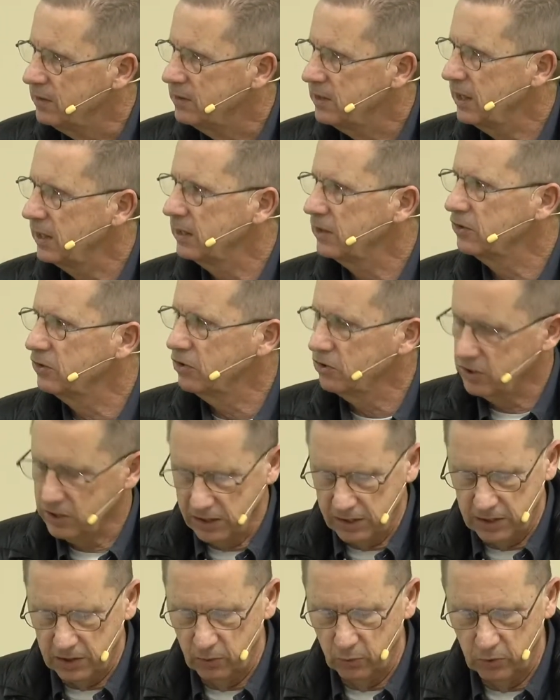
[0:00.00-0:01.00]
Take a look
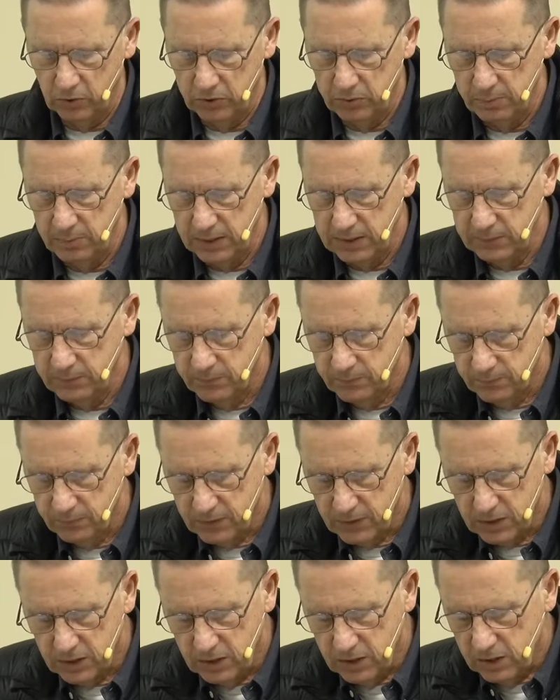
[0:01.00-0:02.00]
at it with me.
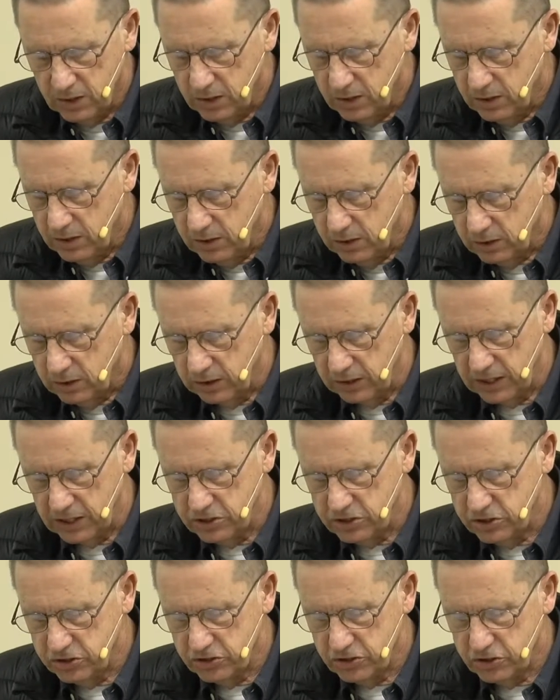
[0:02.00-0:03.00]

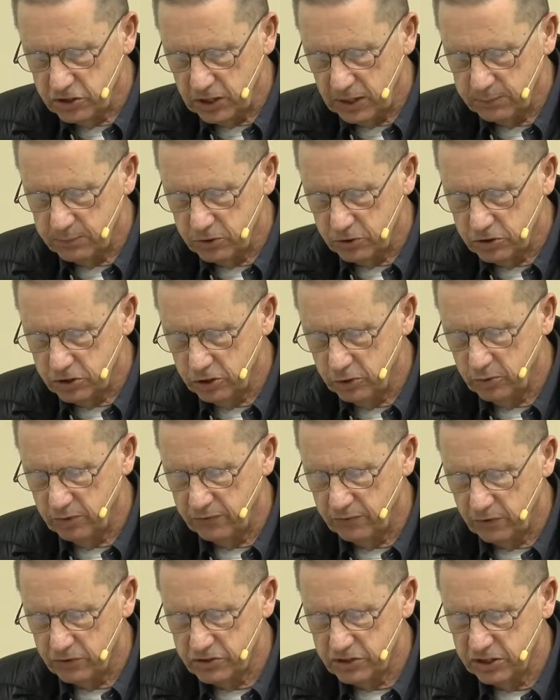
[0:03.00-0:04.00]
Galatians chapter 2
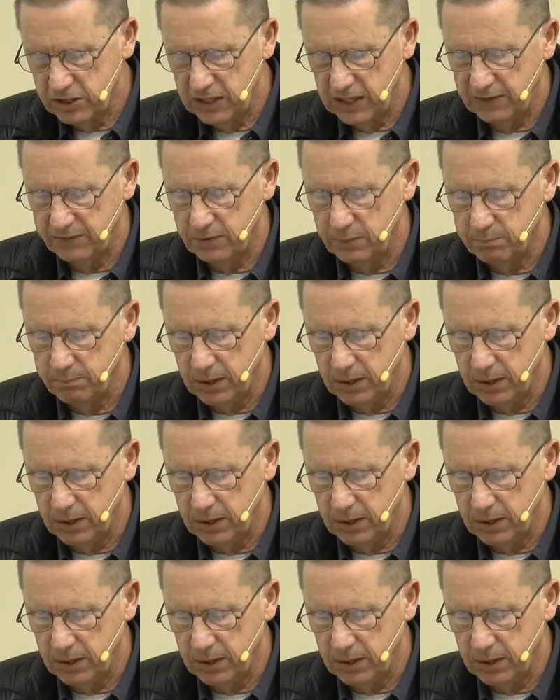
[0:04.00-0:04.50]
and verse 11.